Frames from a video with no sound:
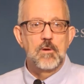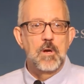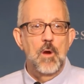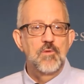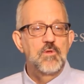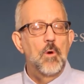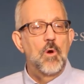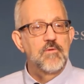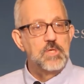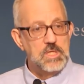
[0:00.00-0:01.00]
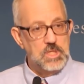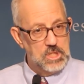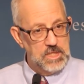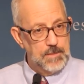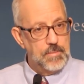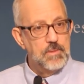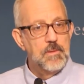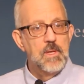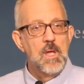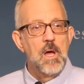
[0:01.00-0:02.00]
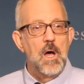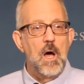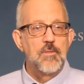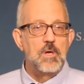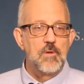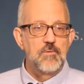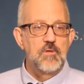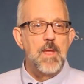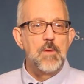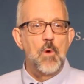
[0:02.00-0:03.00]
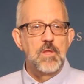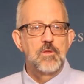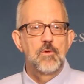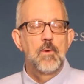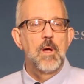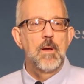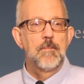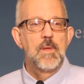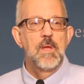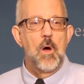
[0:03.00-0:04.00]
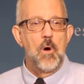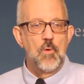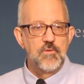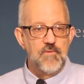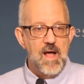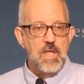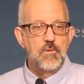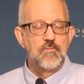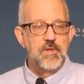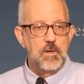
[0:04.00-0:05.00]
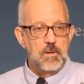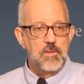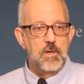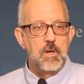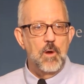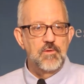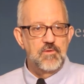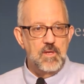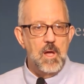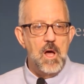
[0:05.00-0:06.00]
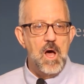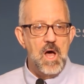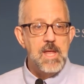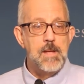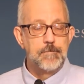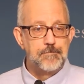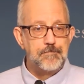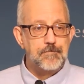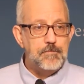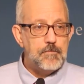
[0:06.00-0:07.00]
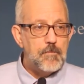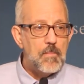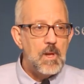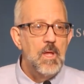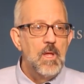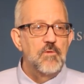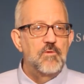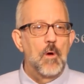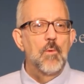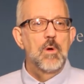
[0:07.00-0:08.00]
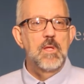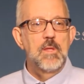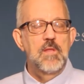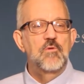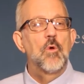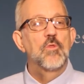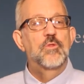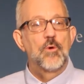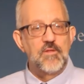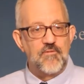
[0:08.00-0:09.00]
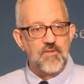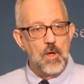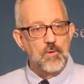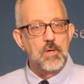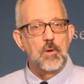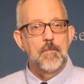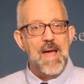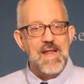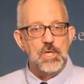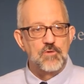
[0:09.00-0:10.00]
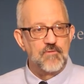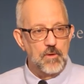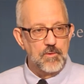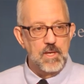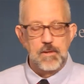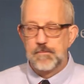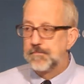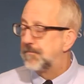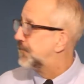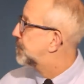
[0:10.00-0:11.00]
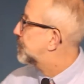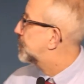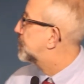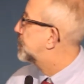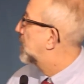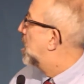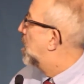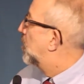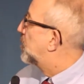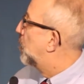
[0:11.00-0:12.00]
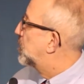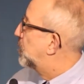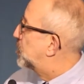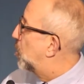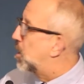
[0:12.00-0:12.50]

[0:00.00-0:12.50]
currency artificially cheap. Other countries may want to hold the value of their currency high. So it's called dirty floating or managed floating. So we'll talk